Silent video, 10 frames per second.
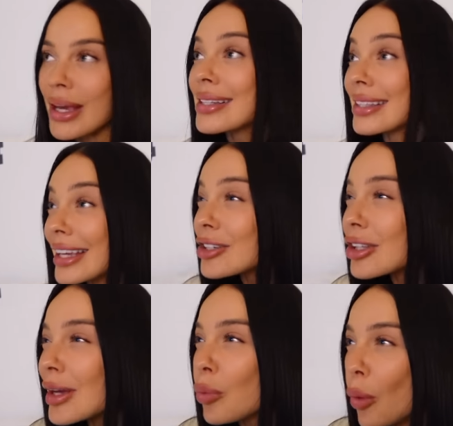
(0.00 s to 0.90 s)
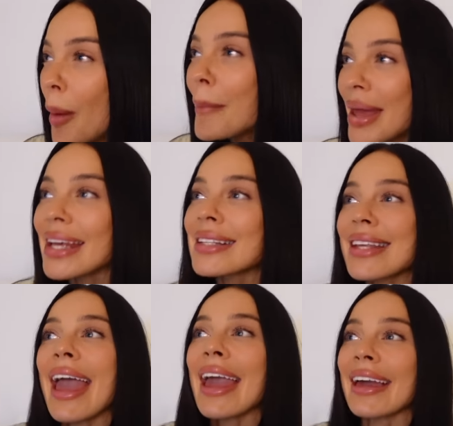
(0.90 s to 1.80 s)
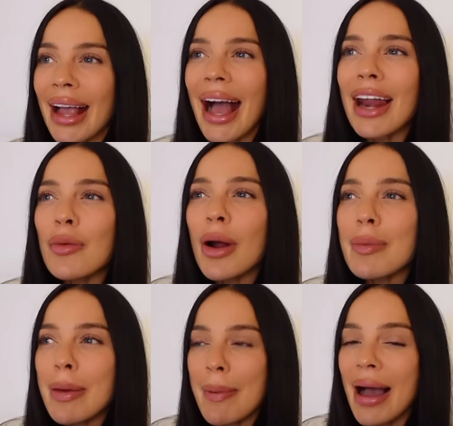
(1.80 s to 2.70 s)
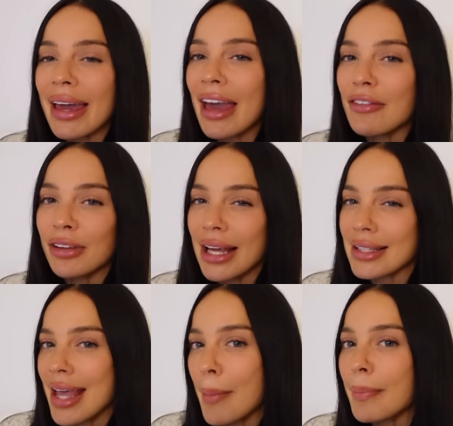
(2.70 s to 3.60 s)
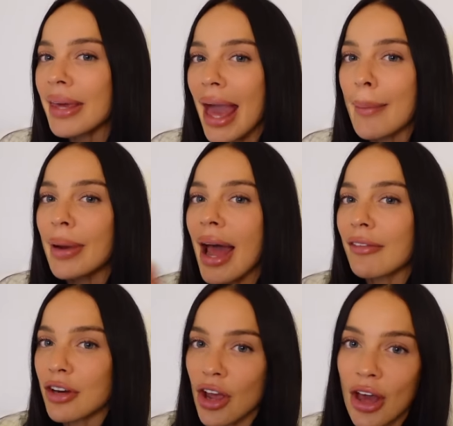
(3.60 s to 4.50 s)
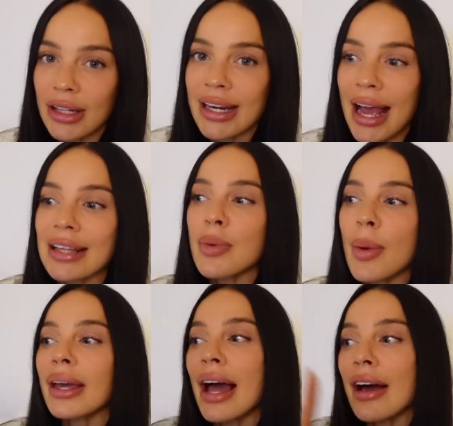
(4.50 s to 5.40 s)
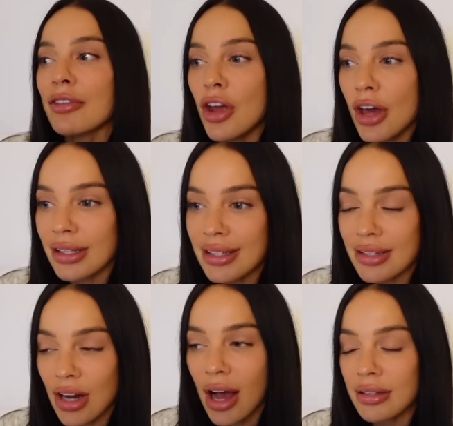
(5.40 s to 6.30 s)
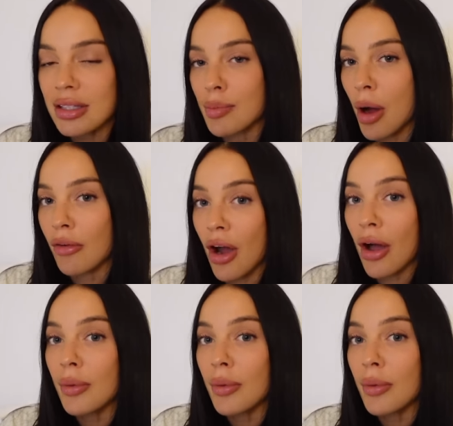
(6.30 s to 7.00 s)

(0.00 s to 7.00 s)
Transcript: It's literally one minute to eight. I kind of want to be back here for like 10 p.m. and have an early night so I can have an early start tomorrow.